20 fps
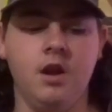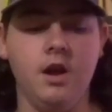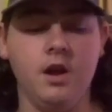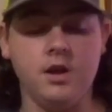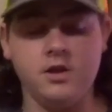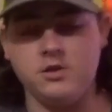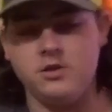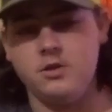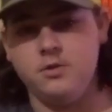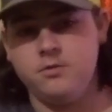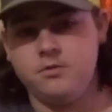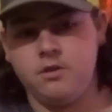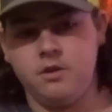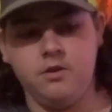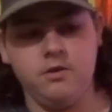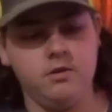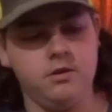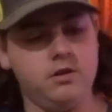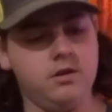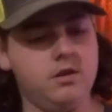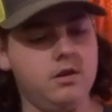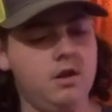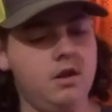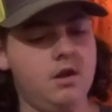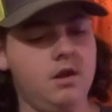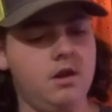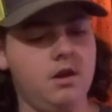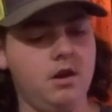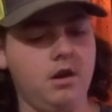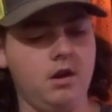Shoots good.
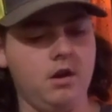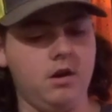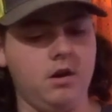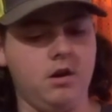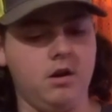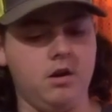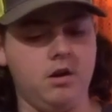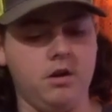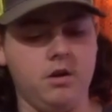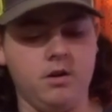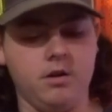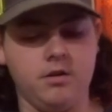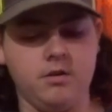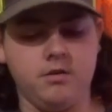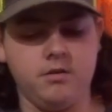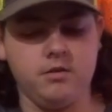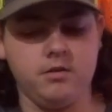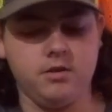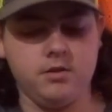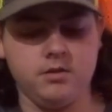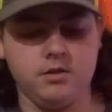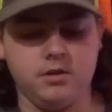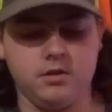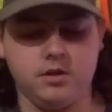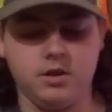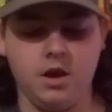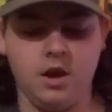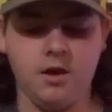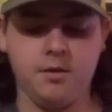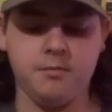The
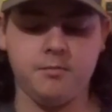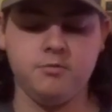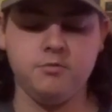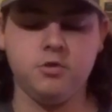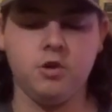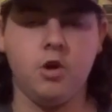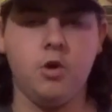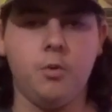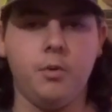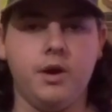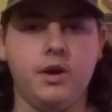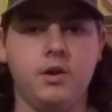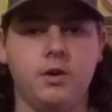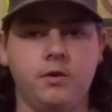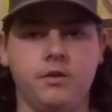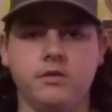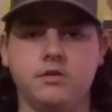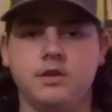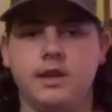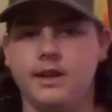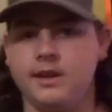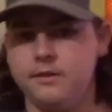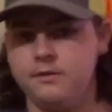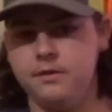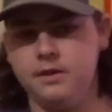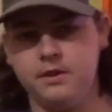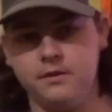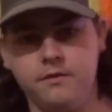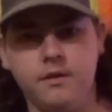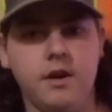top draw weight on this thing is
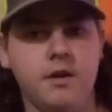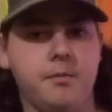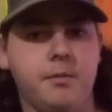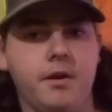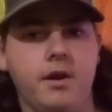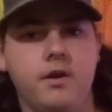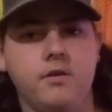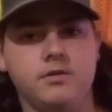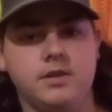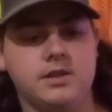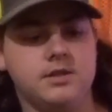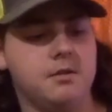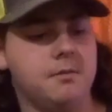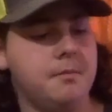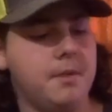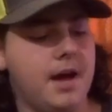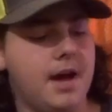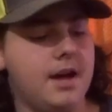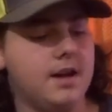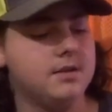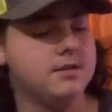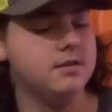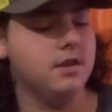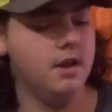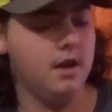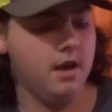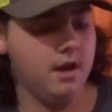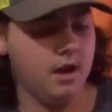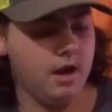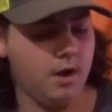55 pounds. That's the max.
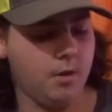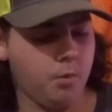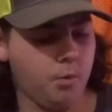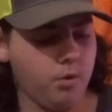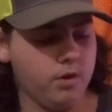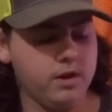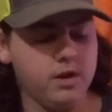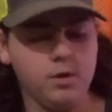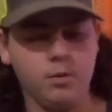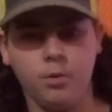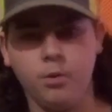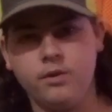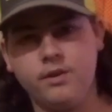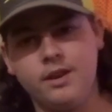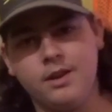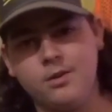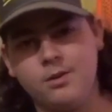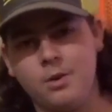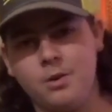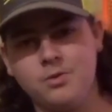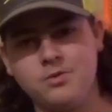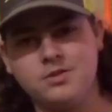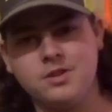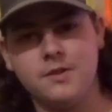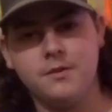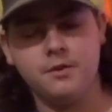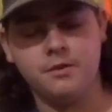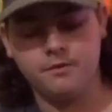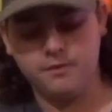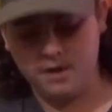I want to get one that'll go to
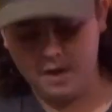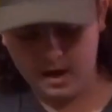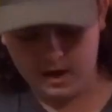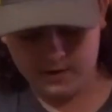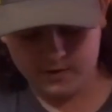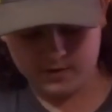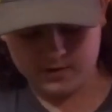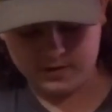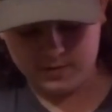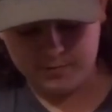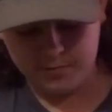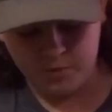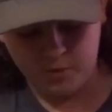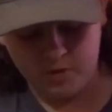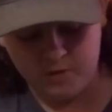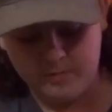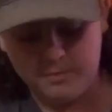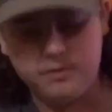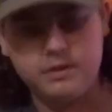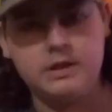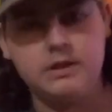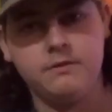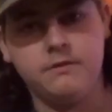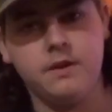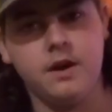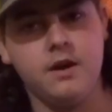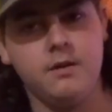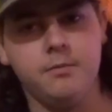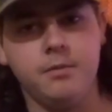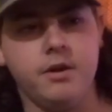75 because I'm pulling
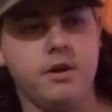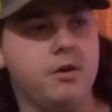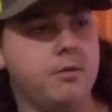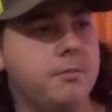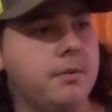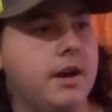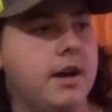55 pounds